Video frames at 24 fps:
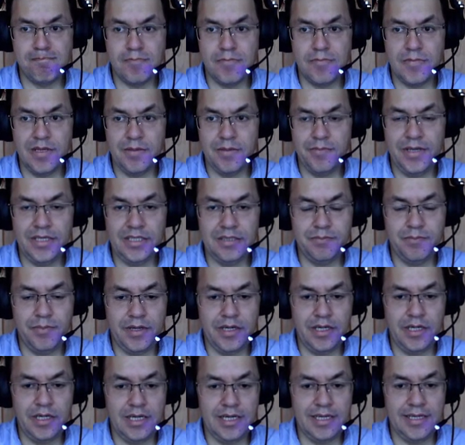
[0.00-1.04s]
the best
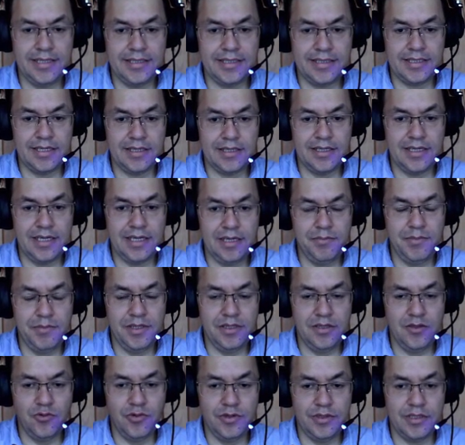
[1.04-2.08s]
part, like I've
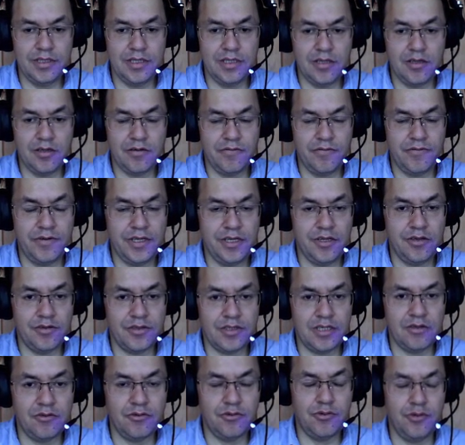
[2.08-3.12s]
been doing a lot of
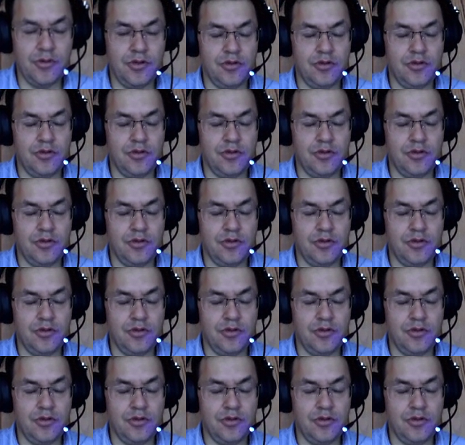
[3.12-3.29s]
videos how to